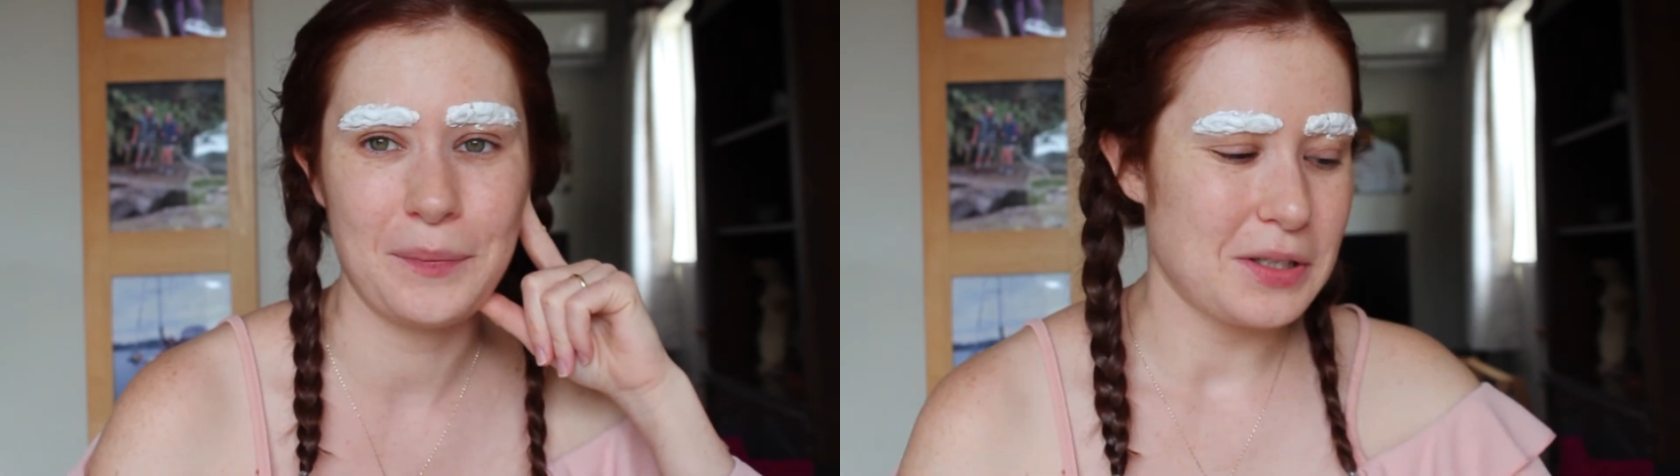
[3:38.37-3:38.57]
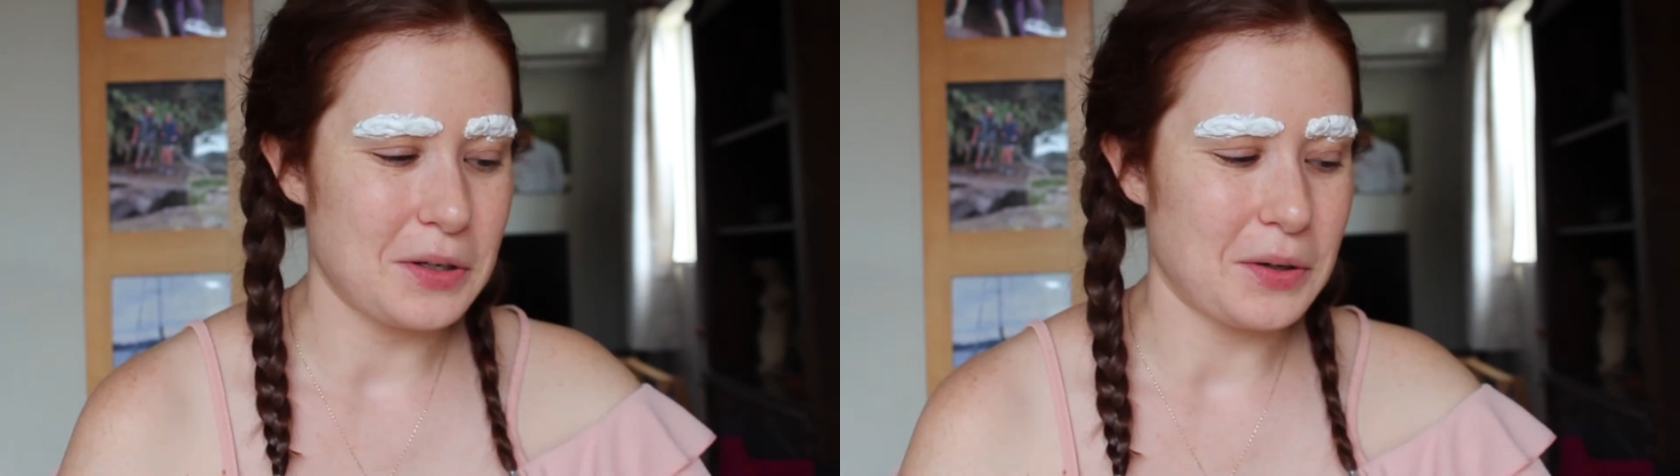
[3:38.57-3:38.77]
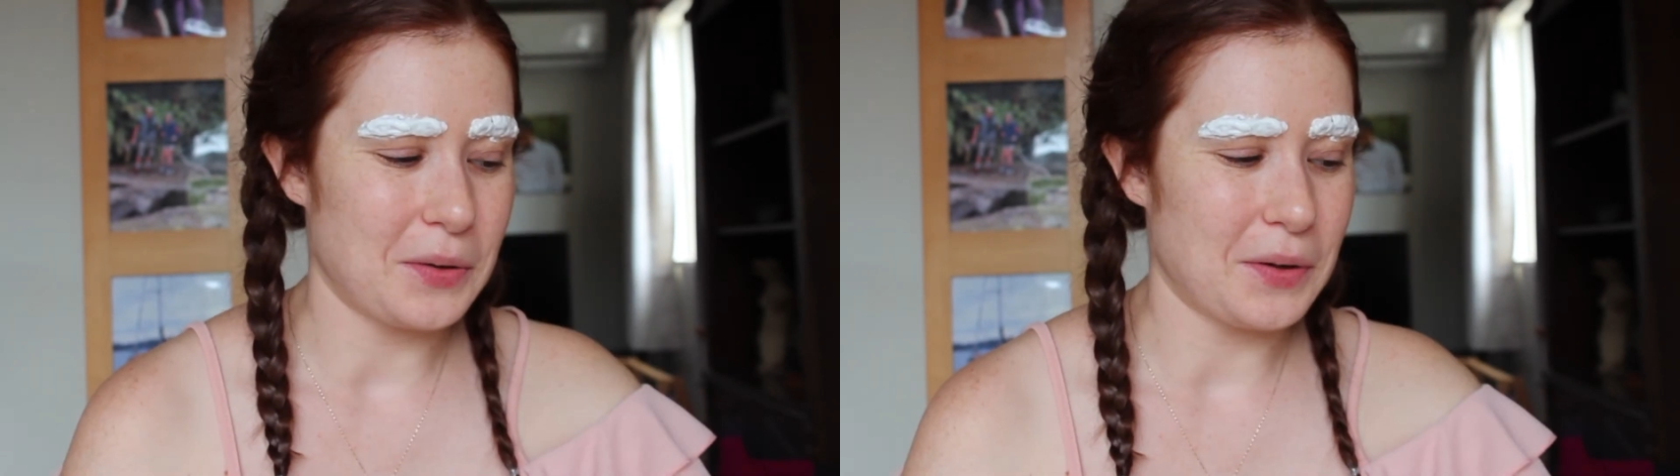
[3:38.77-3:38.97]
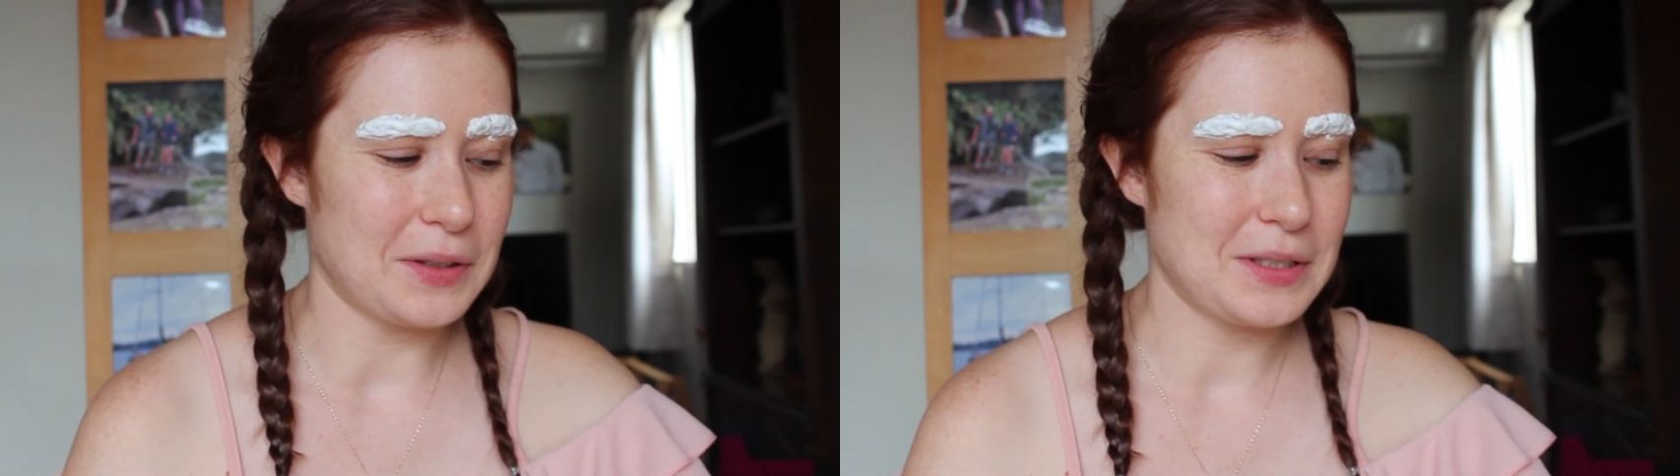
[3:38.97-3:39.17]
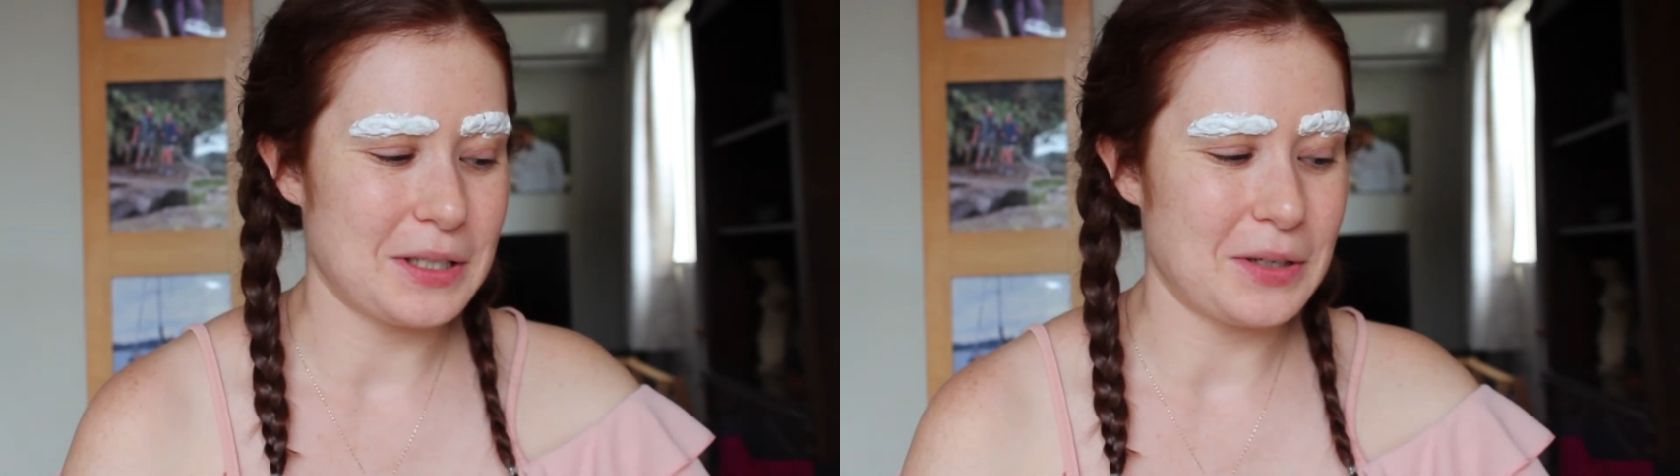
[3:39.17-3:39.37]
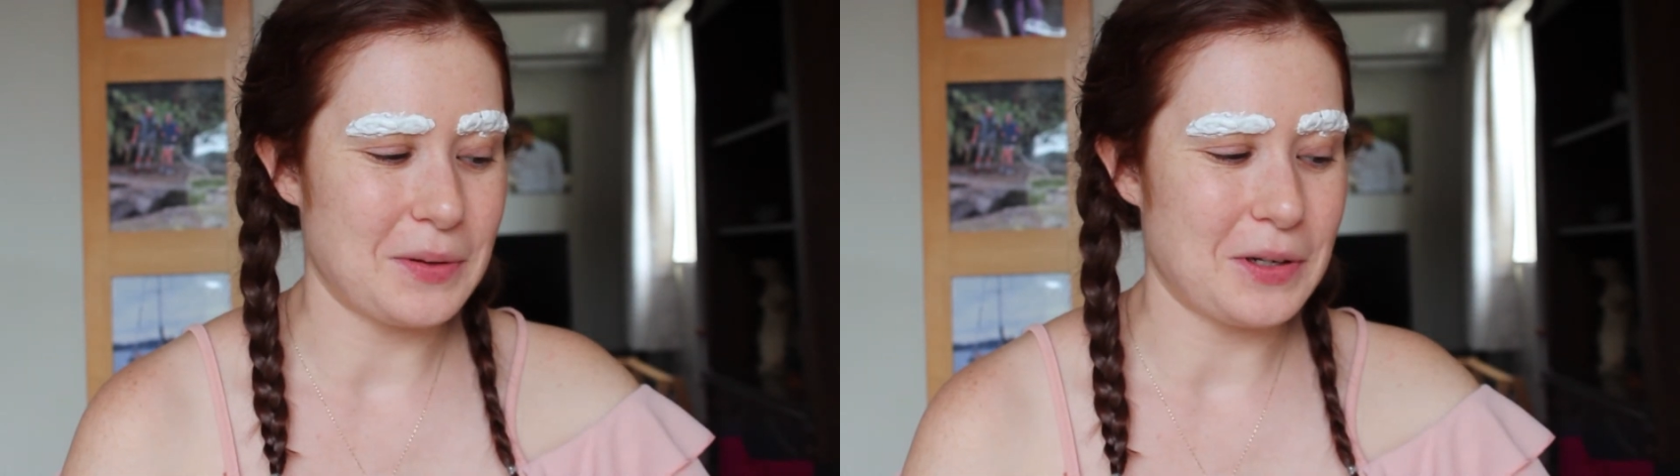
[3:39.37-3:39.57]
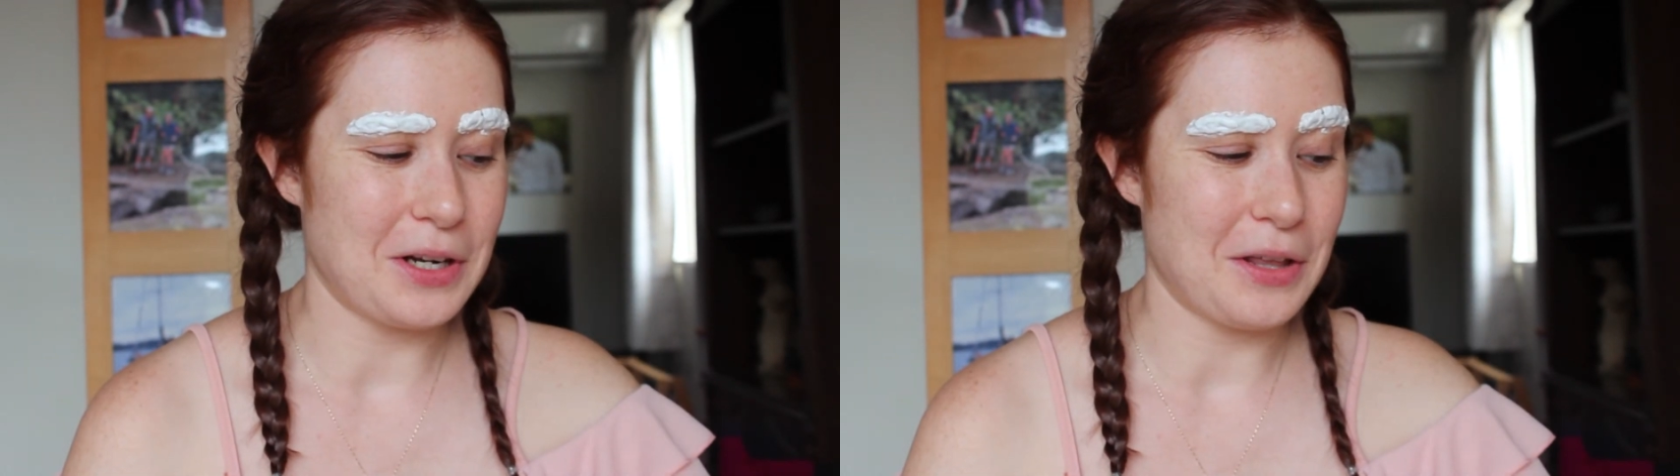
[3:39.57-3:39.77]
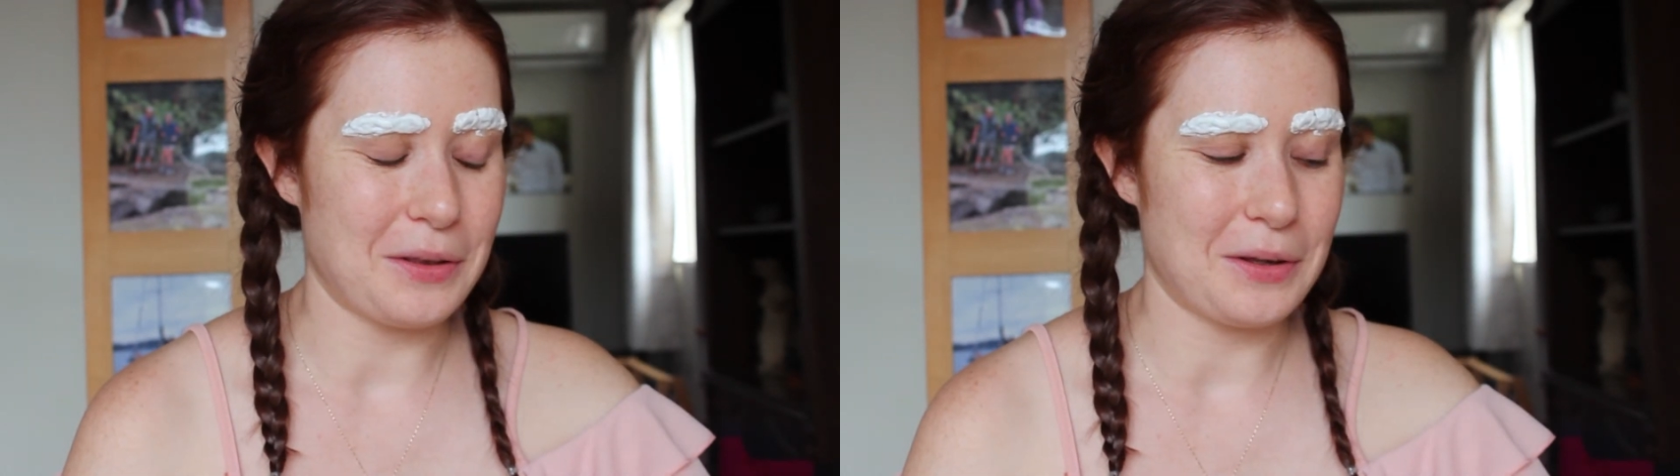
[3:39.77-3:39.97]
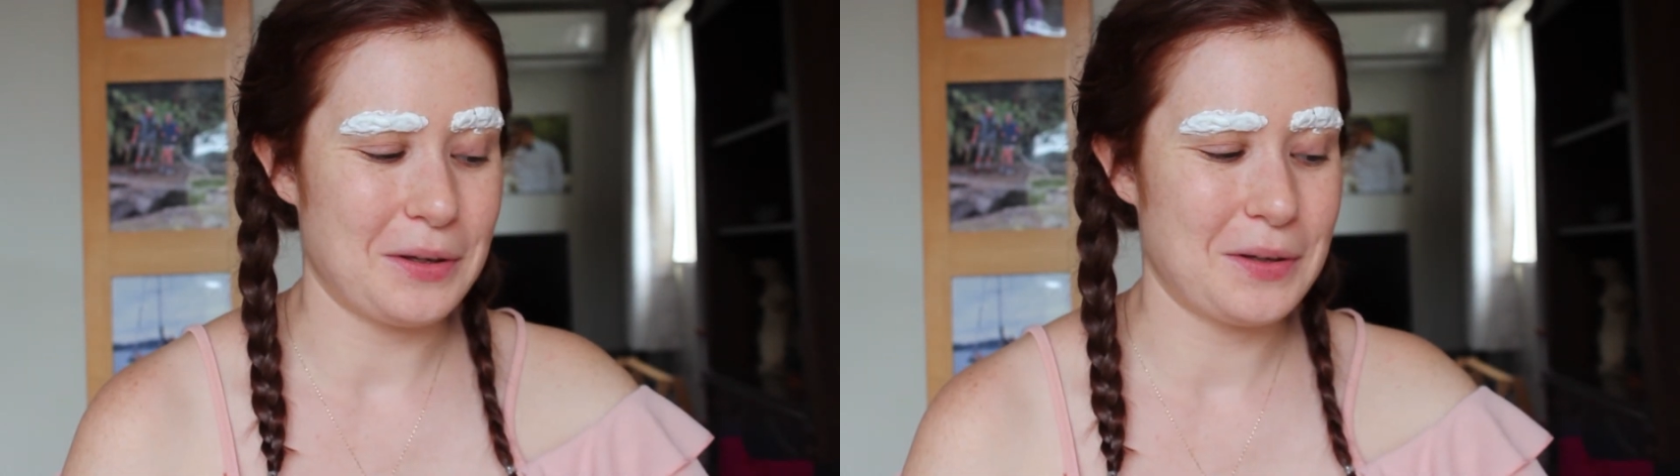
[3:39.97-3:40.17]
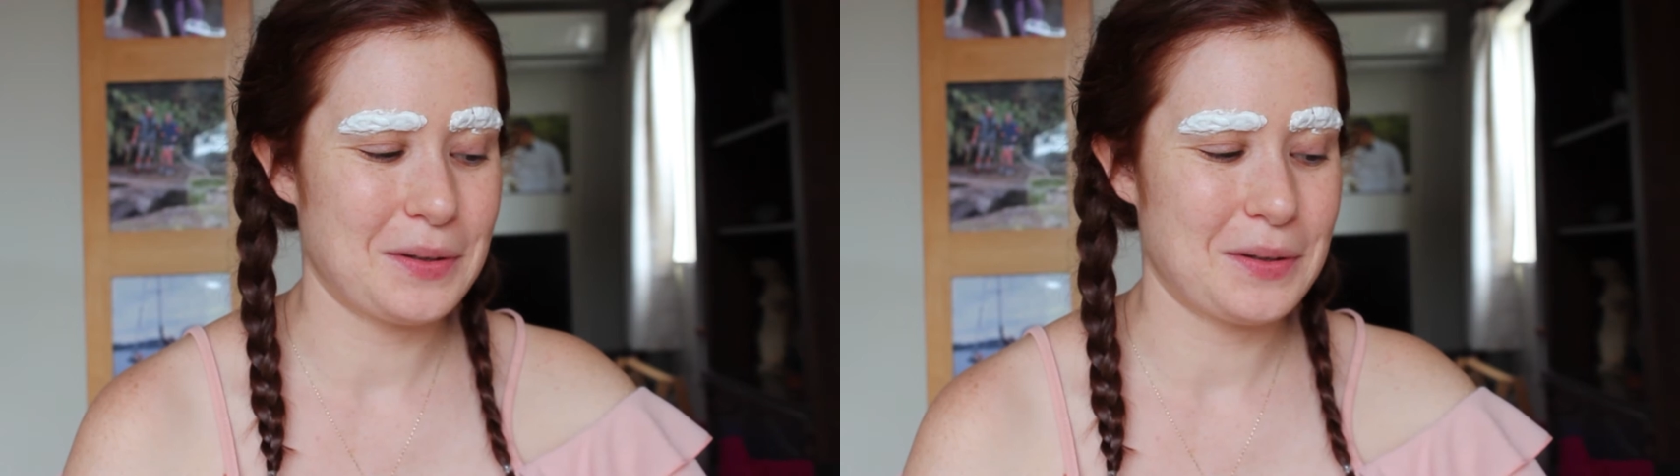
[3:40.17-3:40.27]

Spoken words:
So I'll see you in another